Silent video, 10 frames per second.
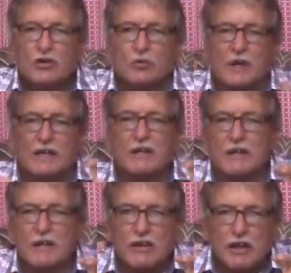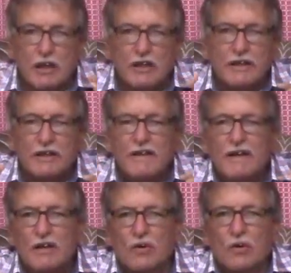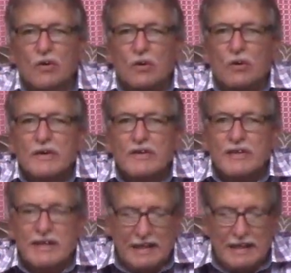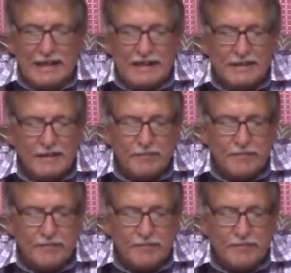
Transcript: one third or the elect.